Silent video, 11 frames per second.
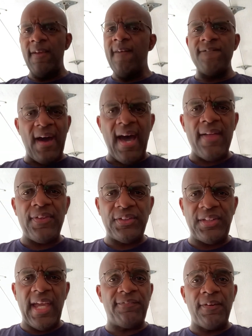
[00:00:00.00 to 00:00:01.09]
Father's
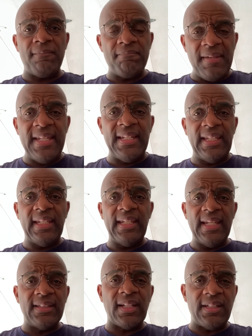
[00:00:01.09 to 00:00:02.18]
Day for many
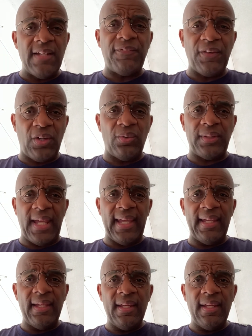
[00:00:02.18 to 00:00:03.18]
is a difficult day.